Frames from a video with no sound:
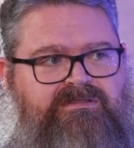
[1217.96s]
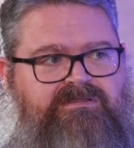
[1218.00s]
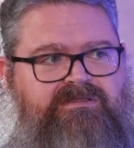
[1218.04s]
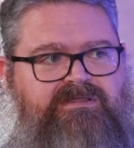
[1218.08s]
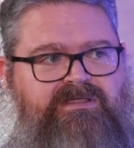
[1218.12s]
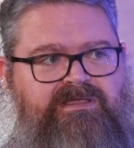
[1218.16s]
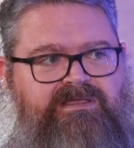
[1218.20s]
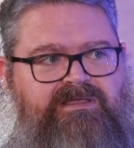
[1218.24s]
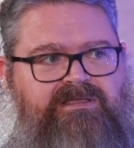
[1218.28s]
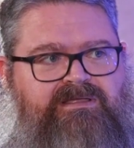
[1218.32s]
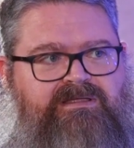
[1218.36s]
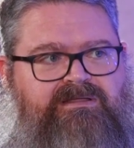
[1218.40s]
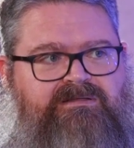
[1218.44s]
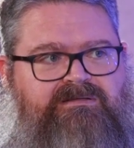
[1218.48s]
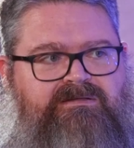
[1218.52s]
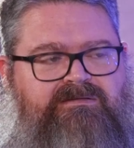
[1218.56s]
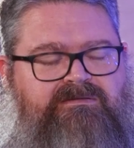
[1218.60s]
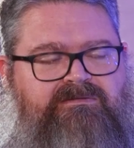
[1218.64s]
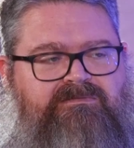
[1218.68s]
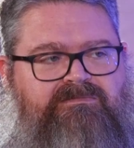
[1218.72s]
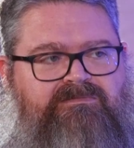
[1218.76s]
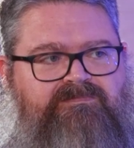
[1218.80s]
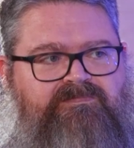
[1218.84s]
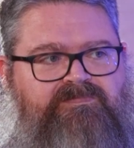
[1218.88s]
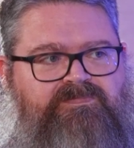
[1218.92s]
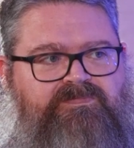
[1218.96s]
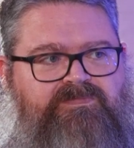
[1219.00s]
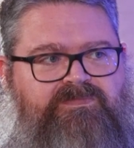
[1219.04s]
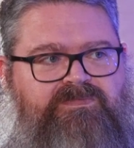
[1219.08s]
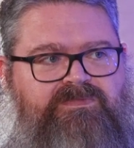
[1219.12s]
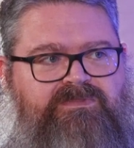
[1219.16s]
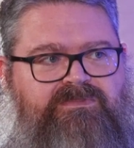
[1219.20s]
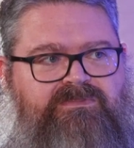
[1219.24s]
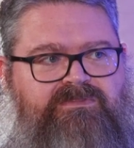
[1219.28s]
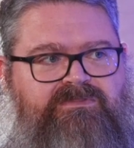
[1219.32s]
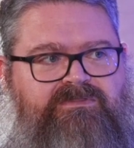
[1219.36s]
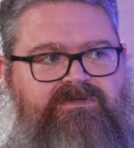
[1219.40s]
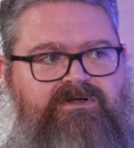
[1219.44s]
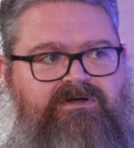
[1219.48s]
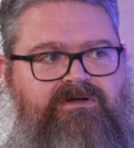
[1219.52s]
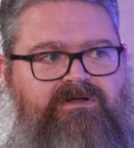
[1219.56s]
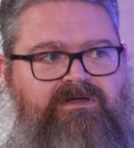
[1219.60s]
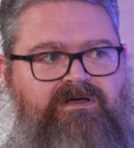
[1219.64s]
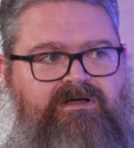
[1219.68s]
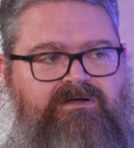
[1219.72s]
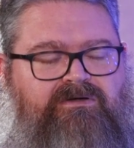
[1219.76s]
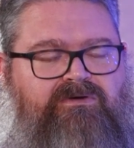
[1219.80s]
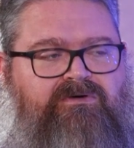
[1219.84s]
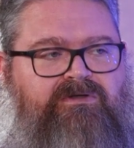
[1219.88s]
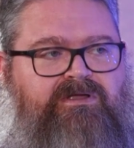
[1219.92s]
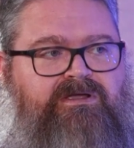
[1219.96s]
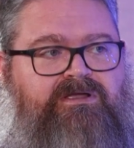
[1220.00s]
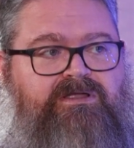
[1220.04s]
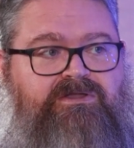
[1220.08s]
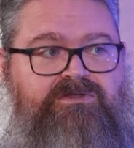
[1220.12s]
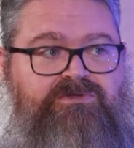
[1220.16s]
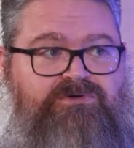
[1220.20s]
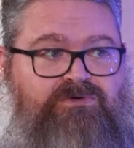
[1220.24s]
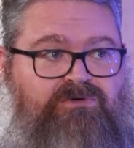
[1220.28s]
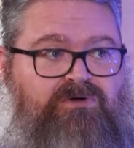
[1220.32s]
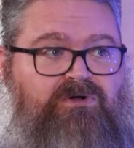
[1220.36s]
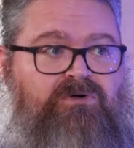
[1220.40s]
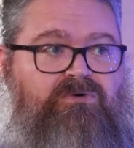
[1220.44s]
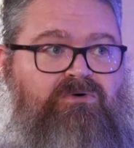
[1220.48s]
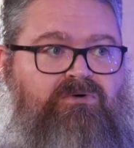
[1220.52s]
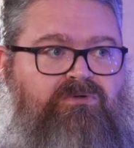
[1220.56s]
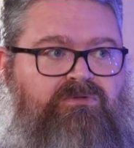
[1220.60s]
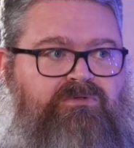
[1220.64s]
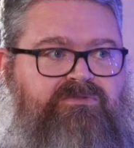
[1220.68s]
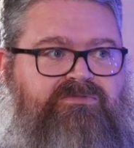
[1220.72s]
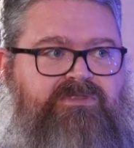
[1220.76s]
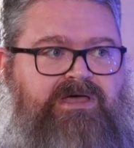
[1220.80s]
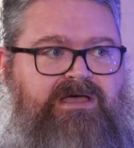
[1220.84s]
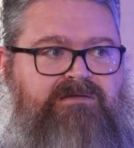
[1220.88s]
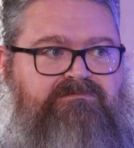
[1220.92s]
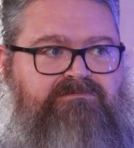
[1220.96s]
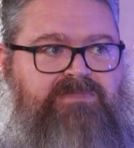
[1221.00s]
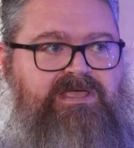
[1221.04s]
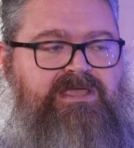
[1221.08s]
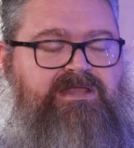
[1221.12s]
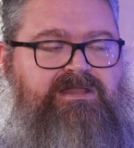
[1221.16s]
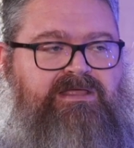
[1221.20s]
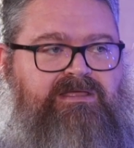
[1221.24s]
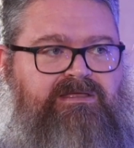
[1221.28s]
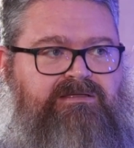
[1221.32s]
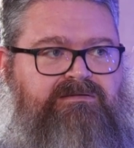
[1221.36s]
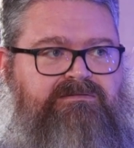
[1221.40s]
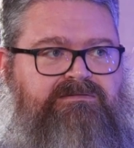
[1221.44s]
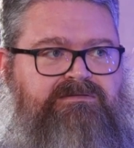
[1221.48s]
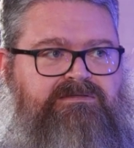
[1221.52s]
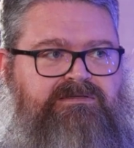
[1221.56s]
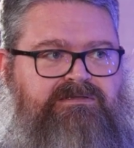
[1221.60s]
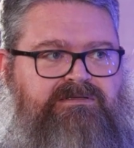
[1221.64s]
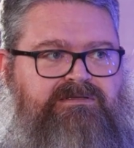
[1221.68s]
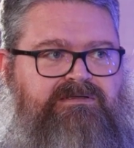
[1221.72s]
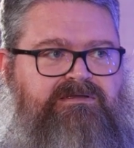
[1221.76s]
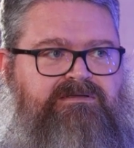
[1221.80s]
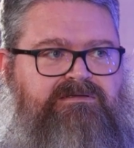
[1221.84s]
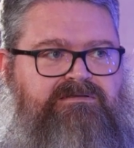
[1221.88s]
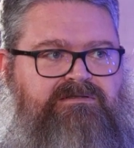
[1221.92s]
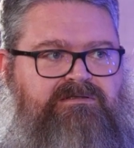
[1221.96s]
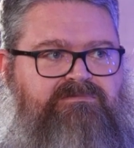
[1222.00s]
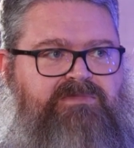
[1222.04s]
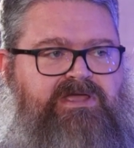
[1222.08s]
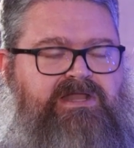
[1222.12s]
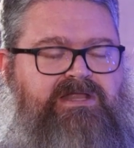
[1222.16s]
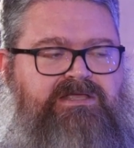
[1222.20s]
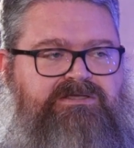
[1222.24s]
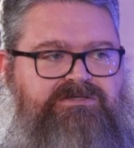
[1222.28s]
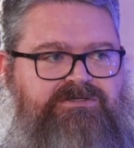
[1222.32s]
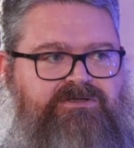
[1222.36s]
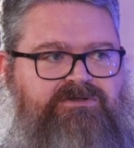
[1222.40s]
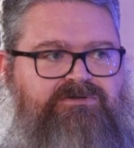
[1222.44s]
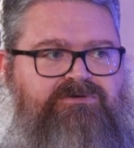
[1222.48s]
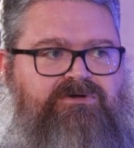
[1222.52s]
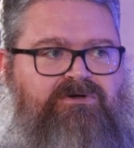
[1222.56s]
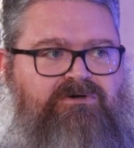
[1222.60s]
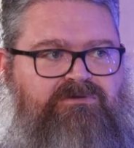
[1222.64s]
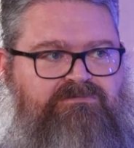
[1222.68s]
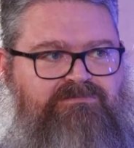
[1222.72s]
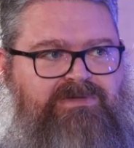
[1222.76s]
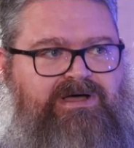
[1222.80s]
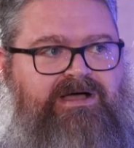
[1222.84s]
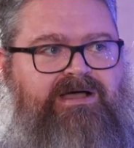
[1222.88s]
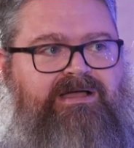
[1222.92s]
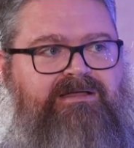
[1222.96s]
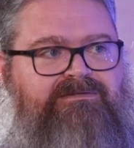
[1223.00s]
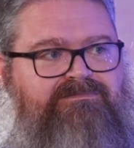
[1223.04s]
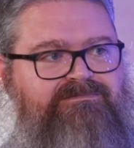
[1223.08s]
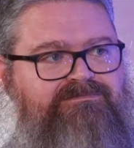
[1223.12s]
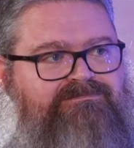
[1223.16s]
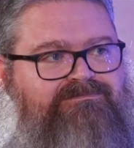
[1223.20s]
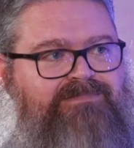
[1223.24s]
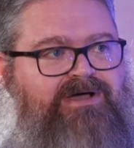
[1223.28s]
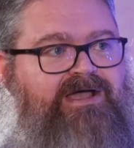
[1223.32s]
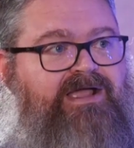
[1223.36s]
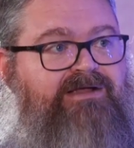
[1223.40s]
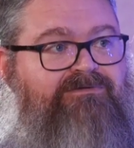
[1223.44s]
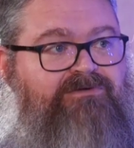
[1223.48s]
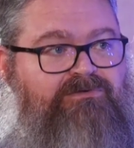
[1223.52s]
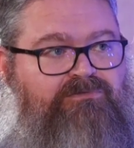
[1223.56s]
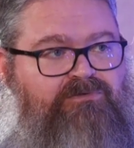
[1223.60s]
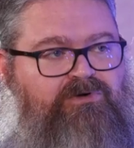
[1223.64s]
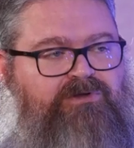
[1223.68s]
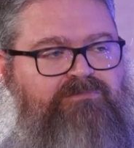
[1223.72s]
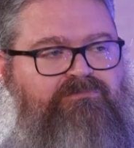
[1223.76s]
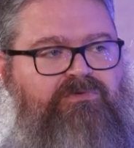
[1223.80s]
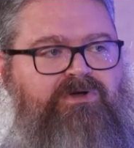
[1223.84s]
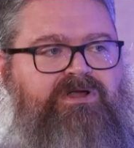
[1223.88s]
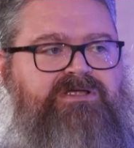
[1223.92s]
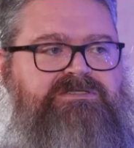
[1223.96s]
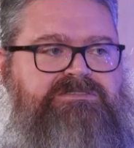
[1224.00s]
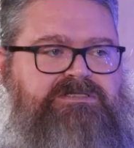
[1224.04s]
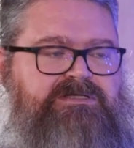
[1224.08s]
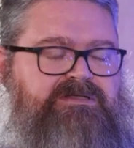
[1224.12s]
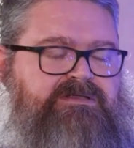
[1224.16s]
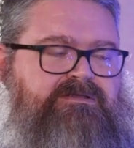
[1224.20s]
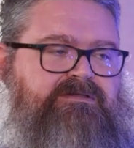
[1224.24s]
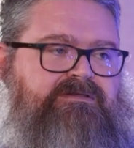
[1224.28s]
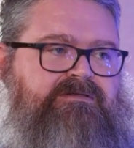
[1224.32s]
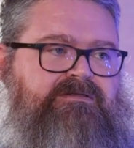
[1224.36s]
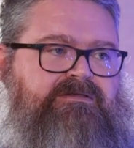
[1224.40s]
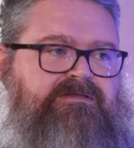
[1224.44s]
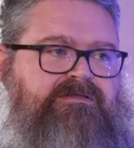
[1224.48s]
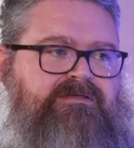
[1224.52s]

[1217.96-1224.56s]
then they're not going to control that meeting. The meeting's controlled by everyone present.